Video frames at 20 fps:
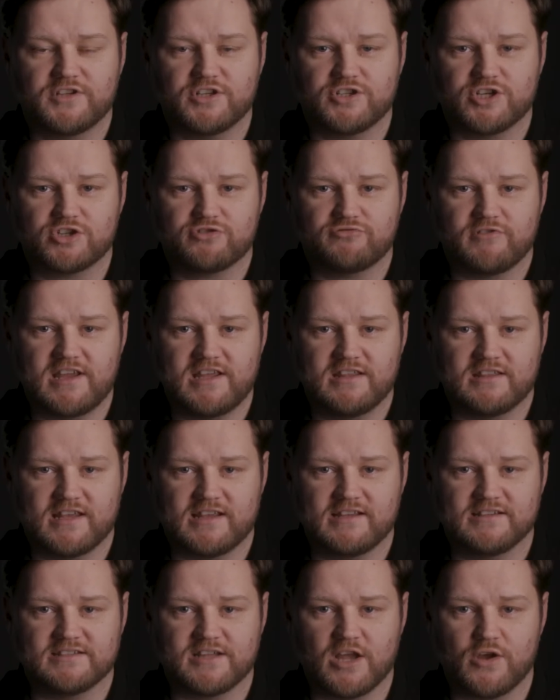to just write
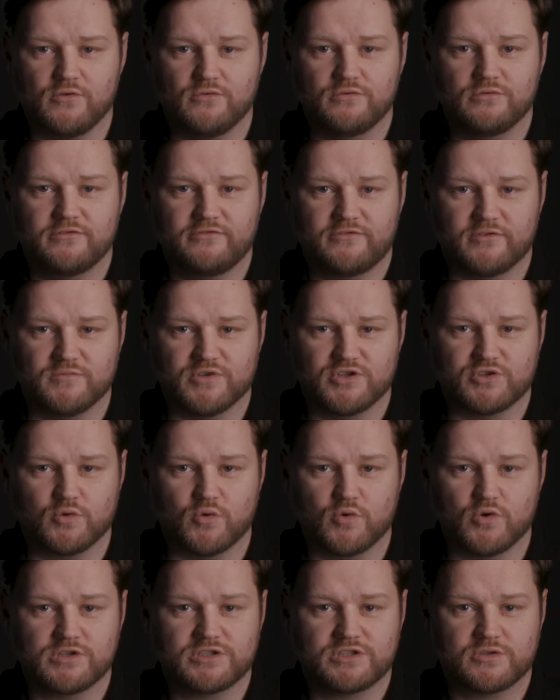things down from the
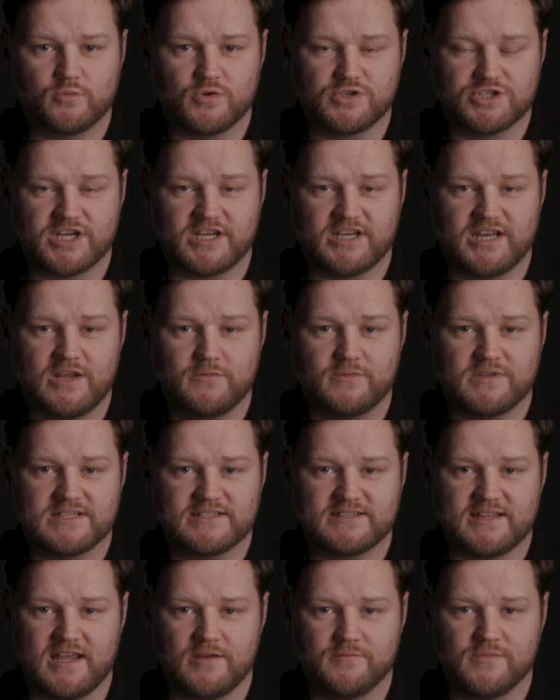source which agree with the
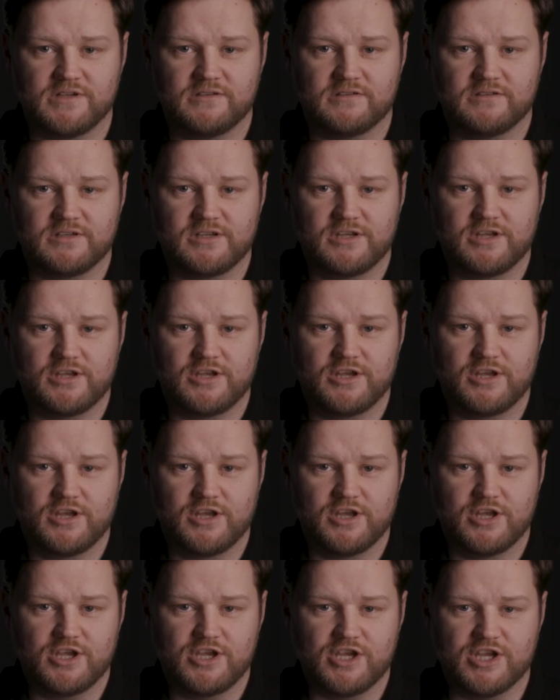statement.
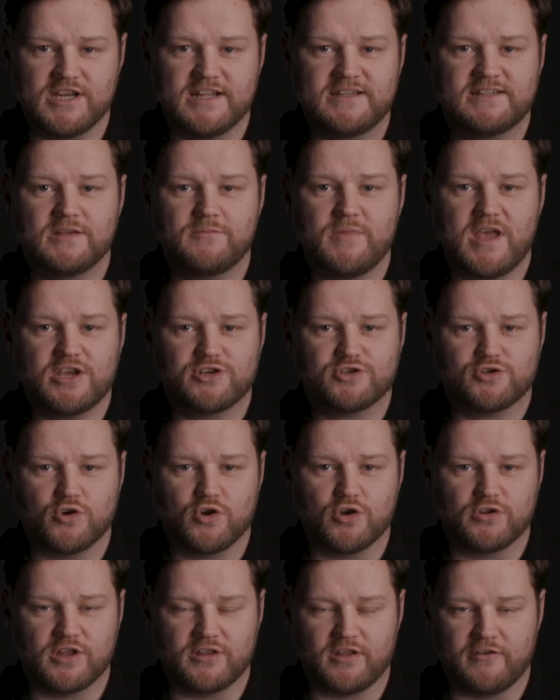You need to make
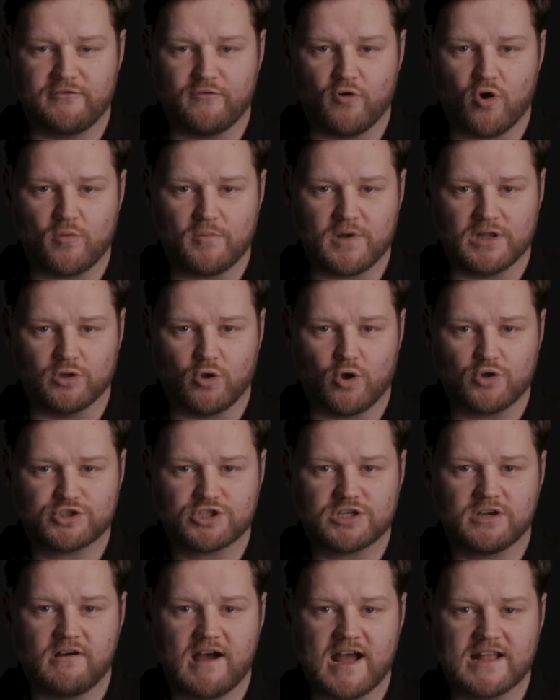sure that they form a
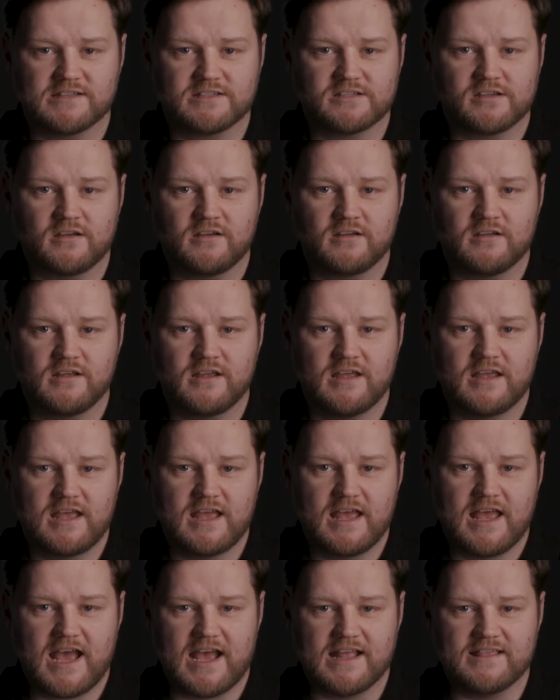logical answer,
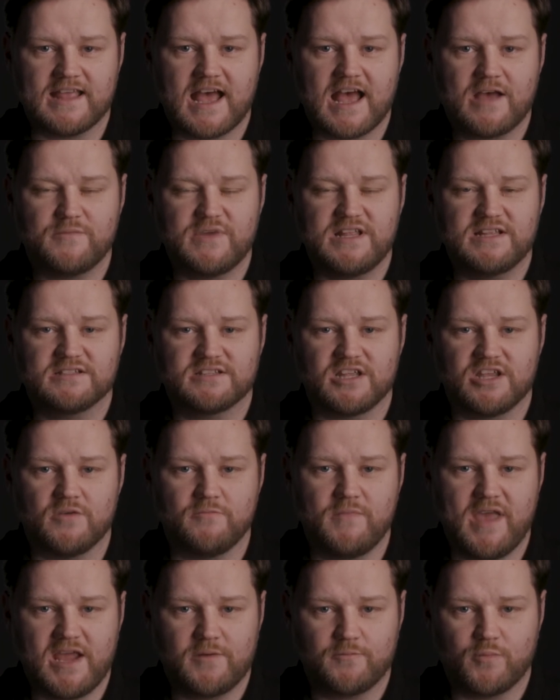and that means that you
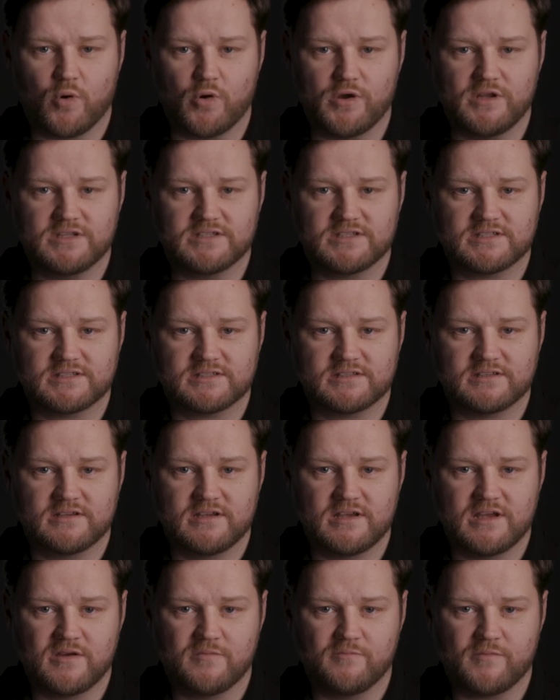make points,
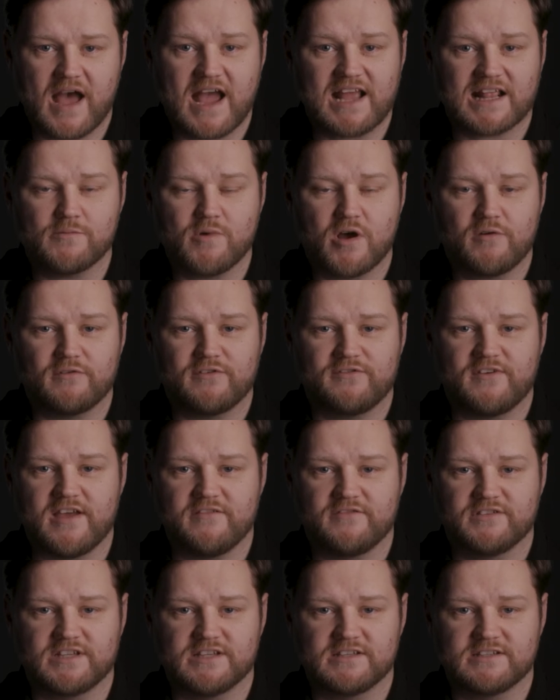back them up with
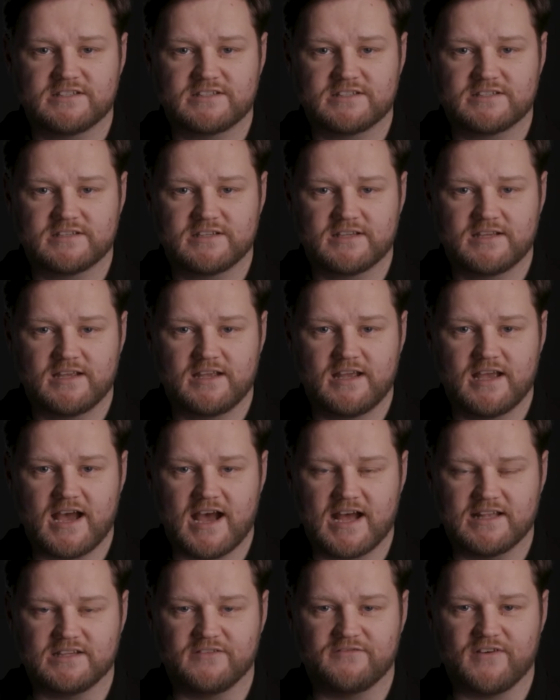evidence,
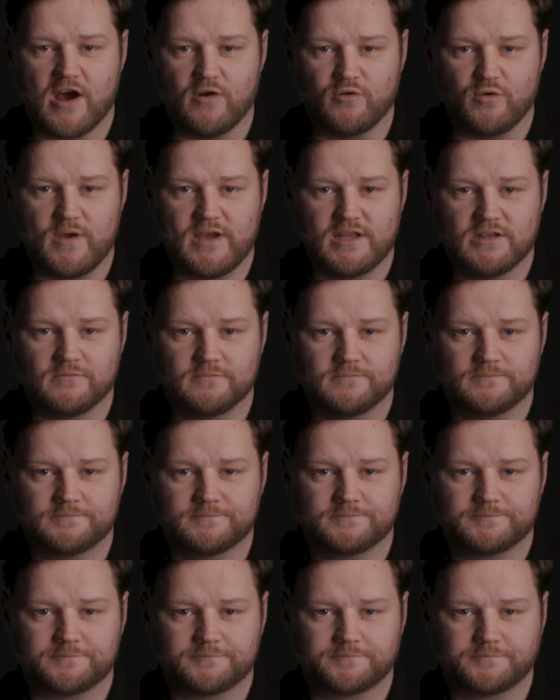and evaluate
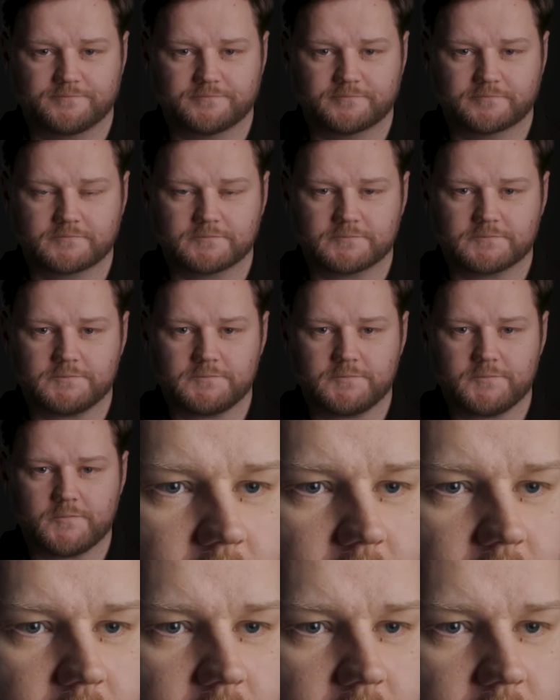them.